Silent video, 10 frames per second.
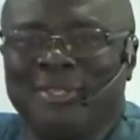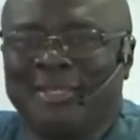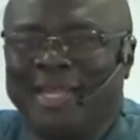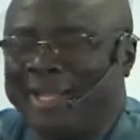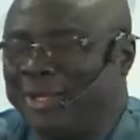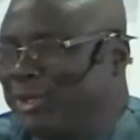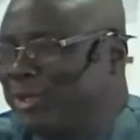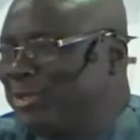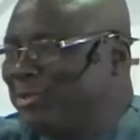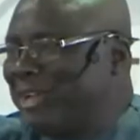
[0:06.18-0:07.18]
I know
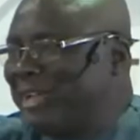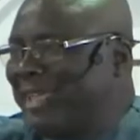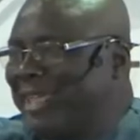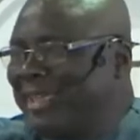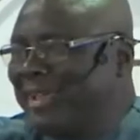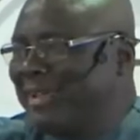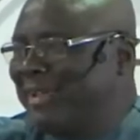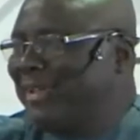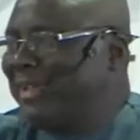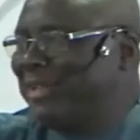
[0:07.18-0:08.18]
you are
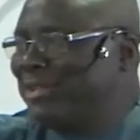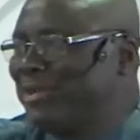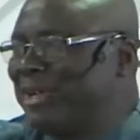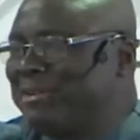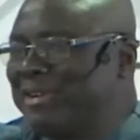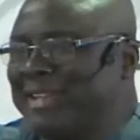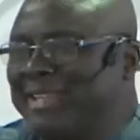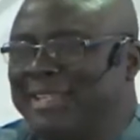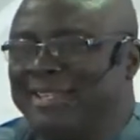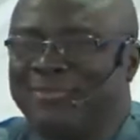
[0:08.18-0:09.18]
here and you are
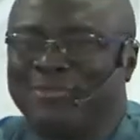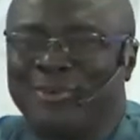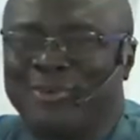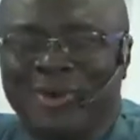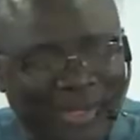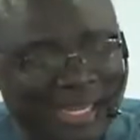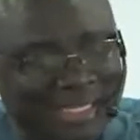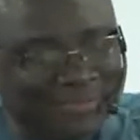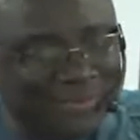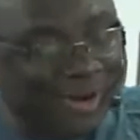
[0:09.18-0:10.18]
ready for what
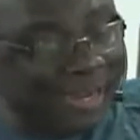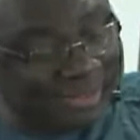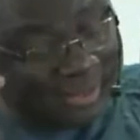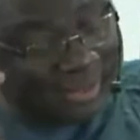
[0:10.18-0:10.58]
God has for